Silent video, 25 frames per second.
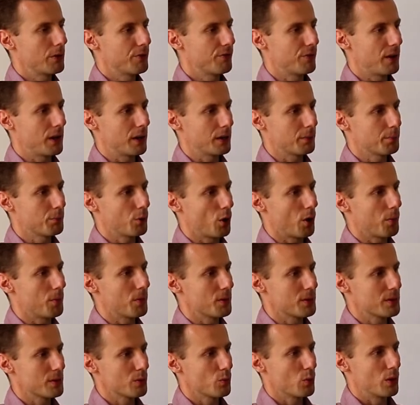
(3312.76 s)
find
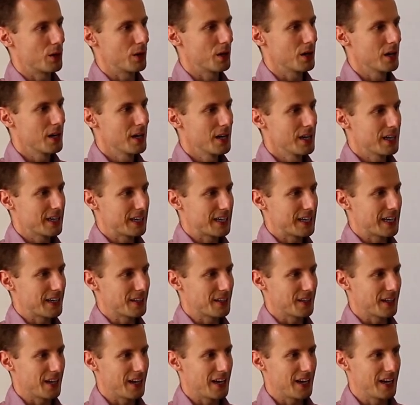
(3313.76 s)
problems where
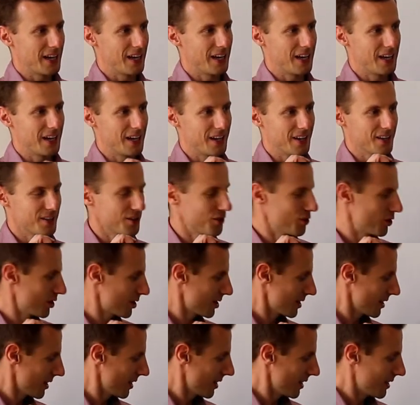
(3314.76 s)
getting
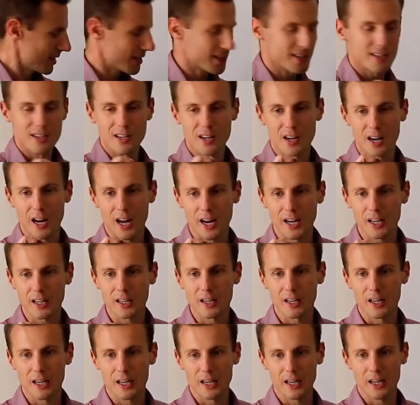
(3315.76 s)
just
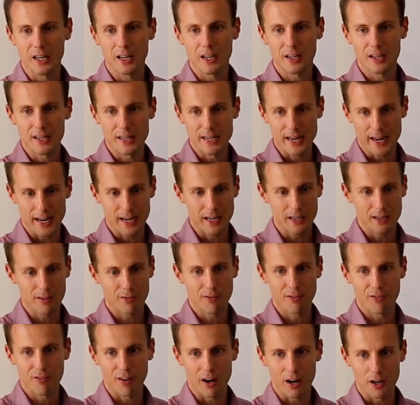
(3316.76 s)
slightly
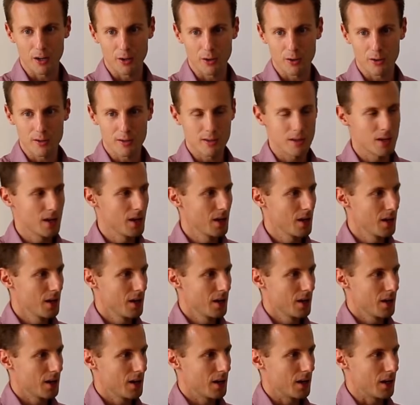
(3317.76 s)
negative values
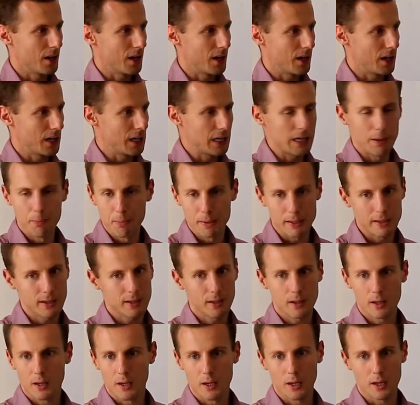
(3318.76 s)

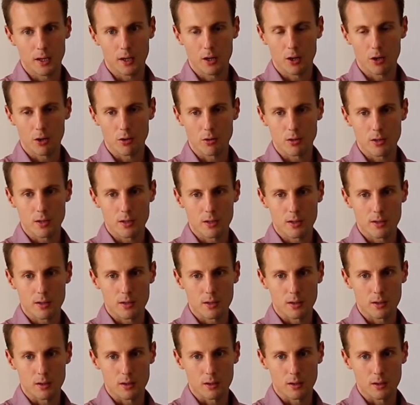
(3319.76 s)
immediately causes